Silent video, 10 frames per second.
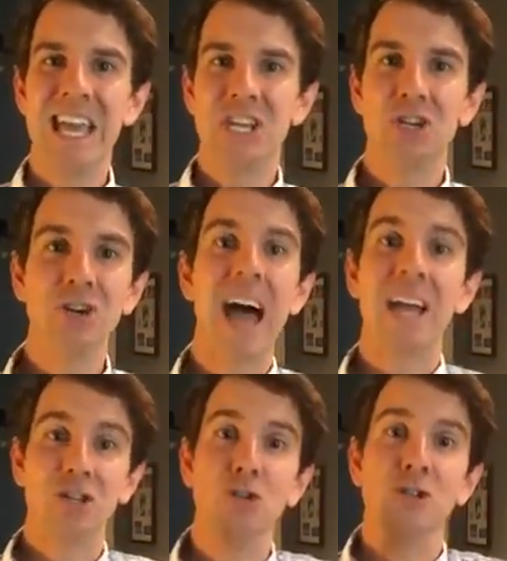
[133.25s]
you're
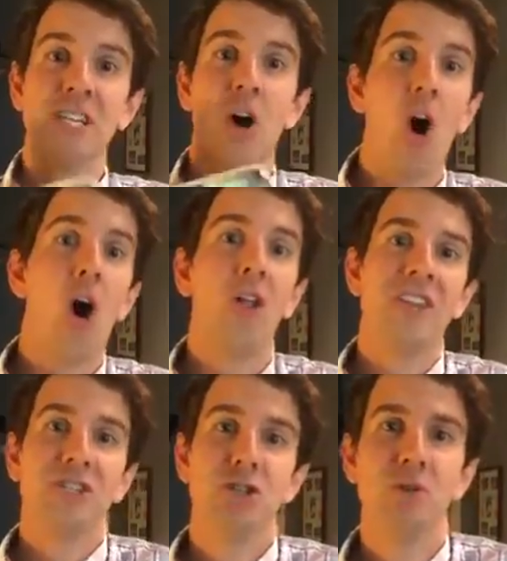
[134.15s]
not using all
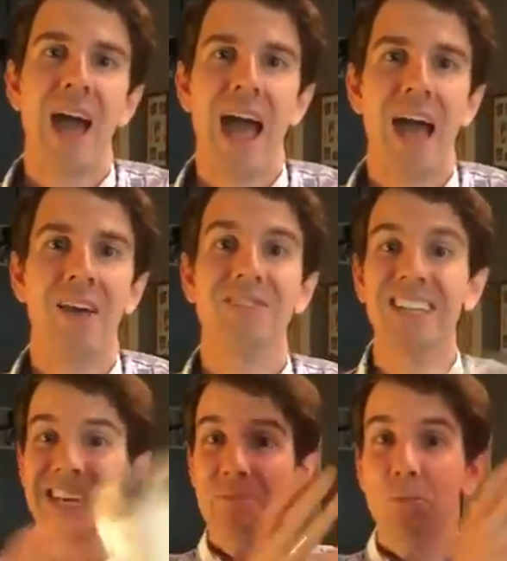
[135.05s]
that you have to
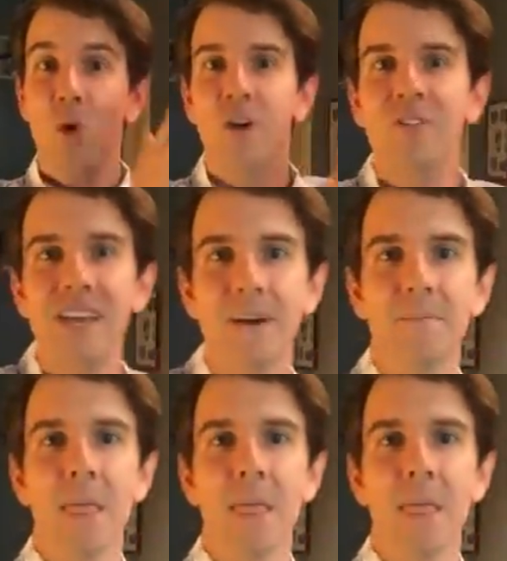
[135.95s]
get more of Him.